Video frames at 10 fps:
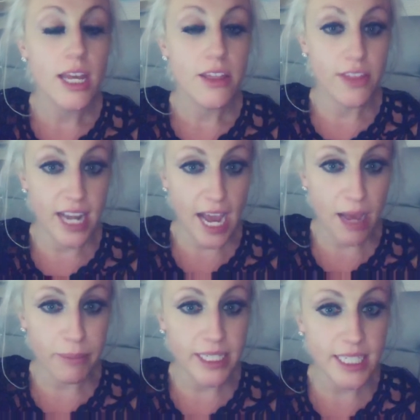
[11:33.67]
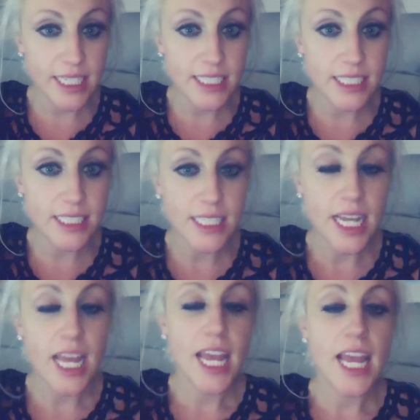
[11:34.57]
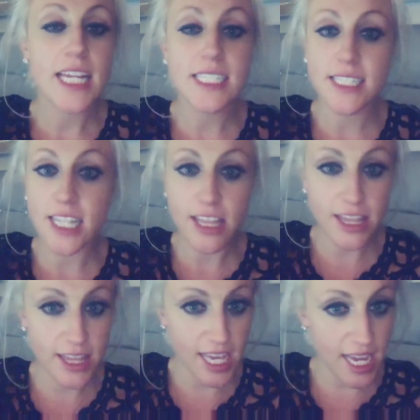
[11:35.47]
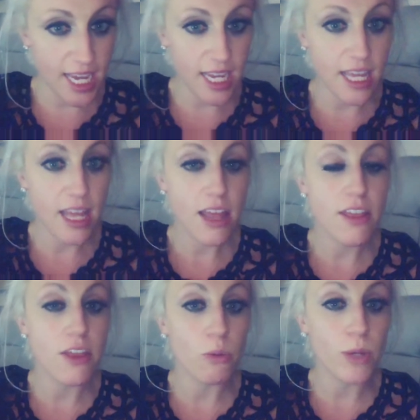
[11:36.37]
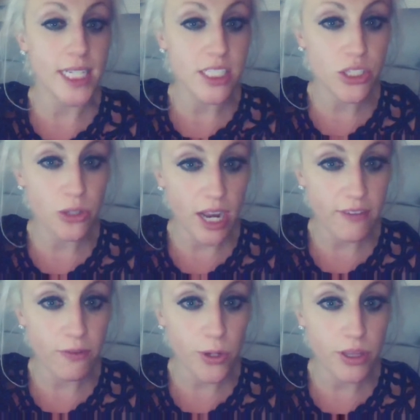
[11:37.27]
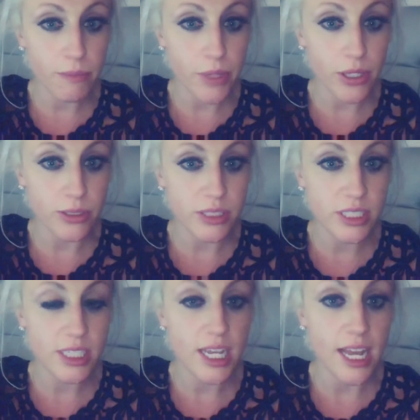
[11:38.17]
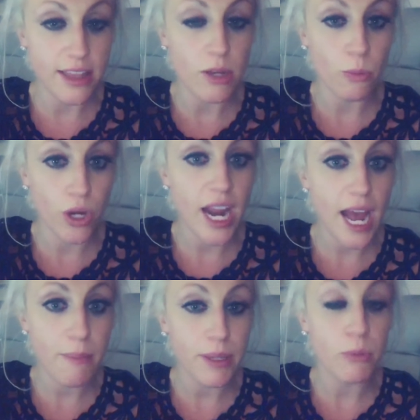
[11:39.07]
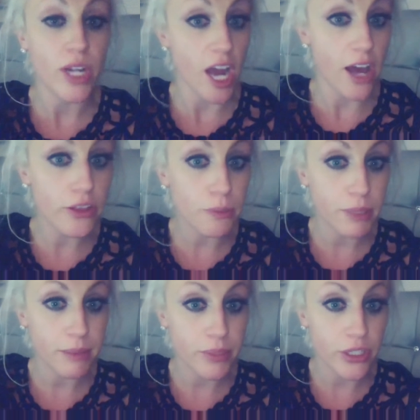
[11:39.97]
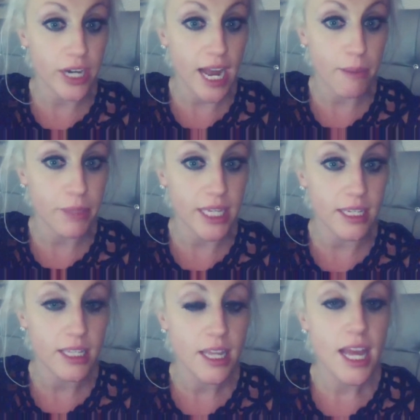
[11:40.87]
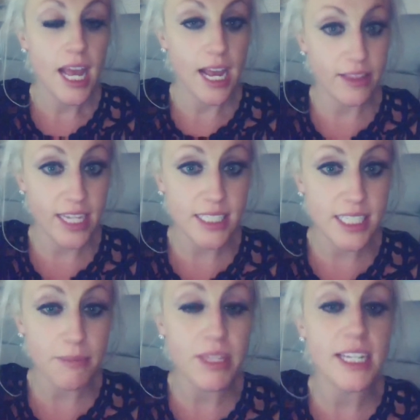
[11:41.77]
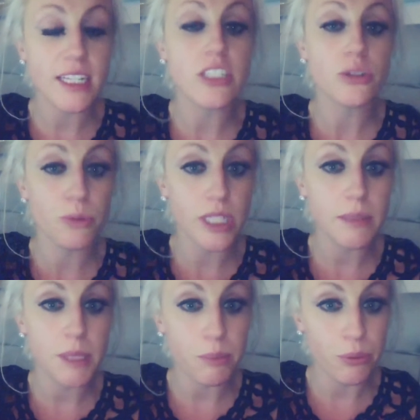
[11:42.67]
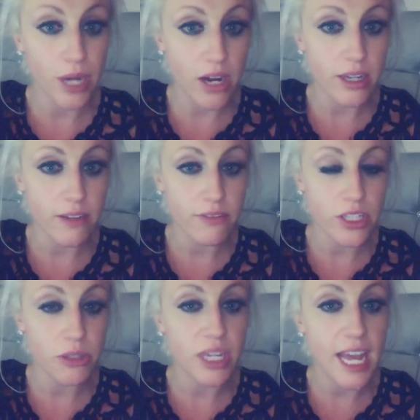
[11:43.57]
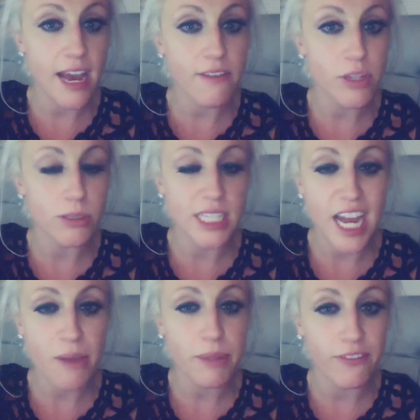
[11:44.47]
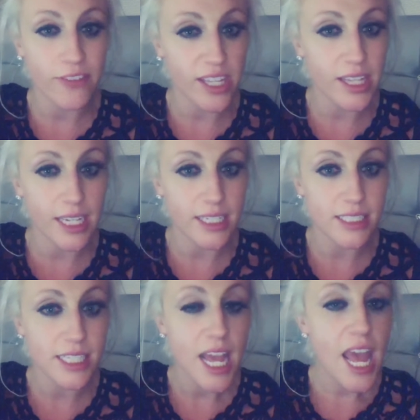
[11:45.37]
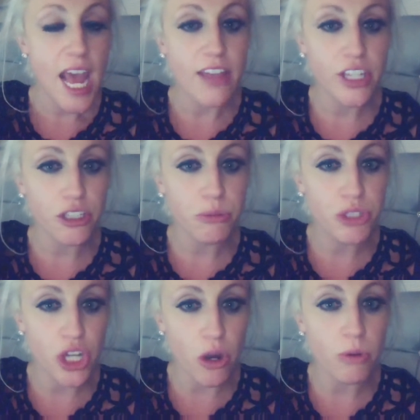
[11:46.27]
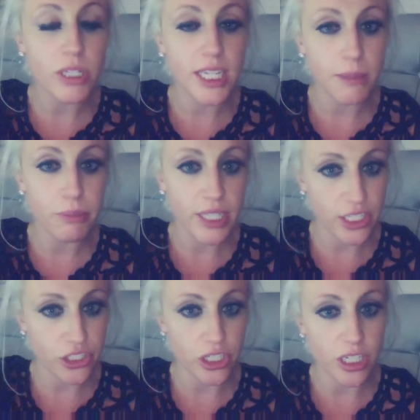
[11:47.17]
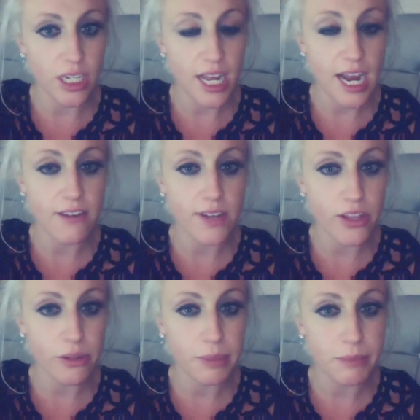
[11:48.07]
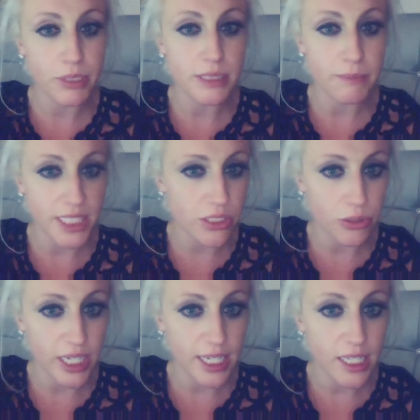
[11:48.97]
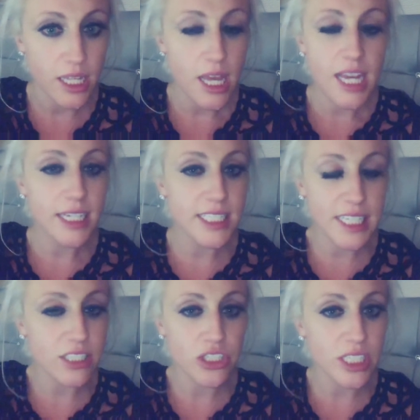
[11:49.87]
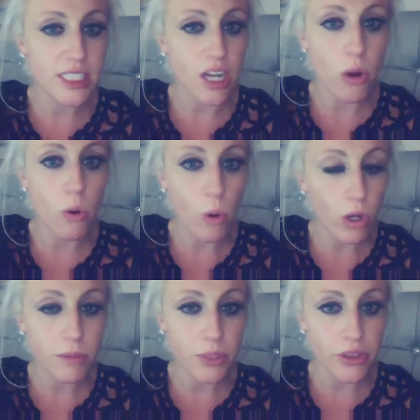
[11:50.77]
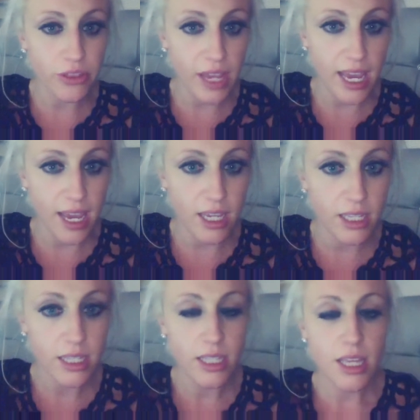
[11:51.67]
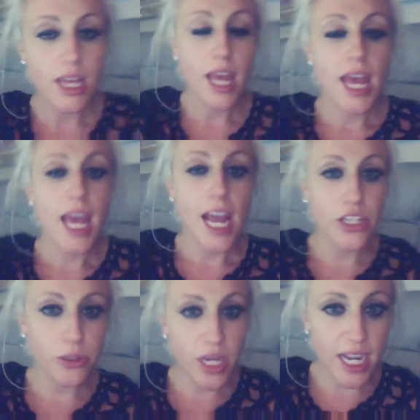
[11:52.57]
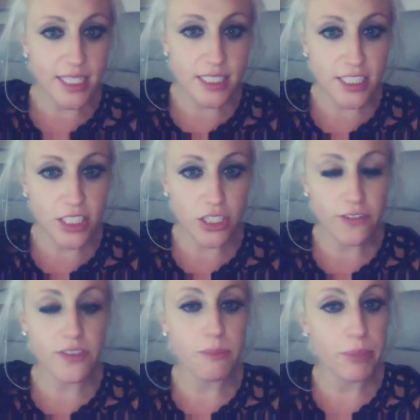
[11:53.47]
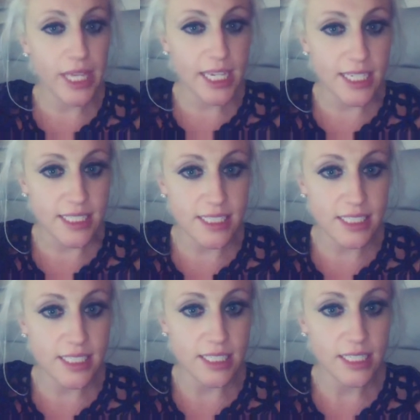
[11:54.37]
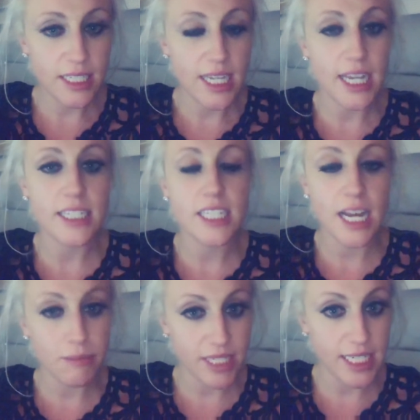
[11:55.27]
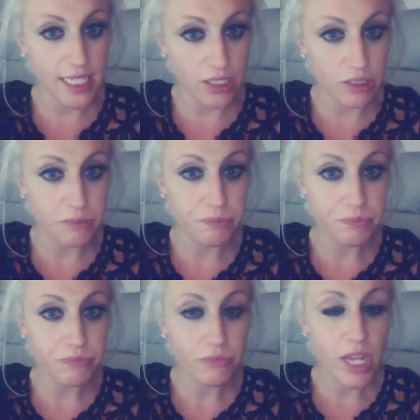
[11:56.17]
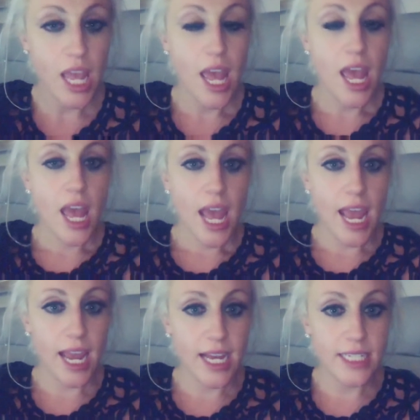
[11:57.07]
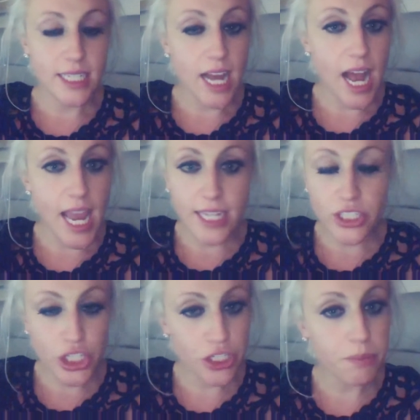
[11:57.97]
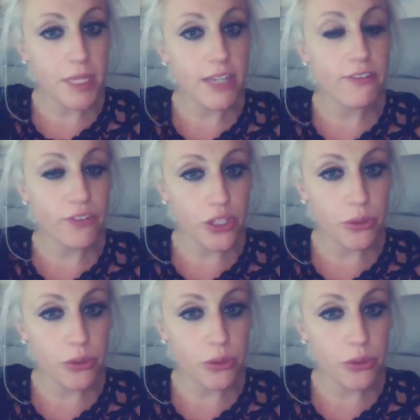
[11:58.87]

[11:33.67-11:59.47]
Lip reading: that happiness is the thing that we strive for the most, and that we're happy when other people are happy. And that's something to really be proud of, that you can have those happy feelings and that you don't get pleasure out of other people's misery, because that's just a horrible thing. And you guys deserve the peace and time to heal. And it took me a few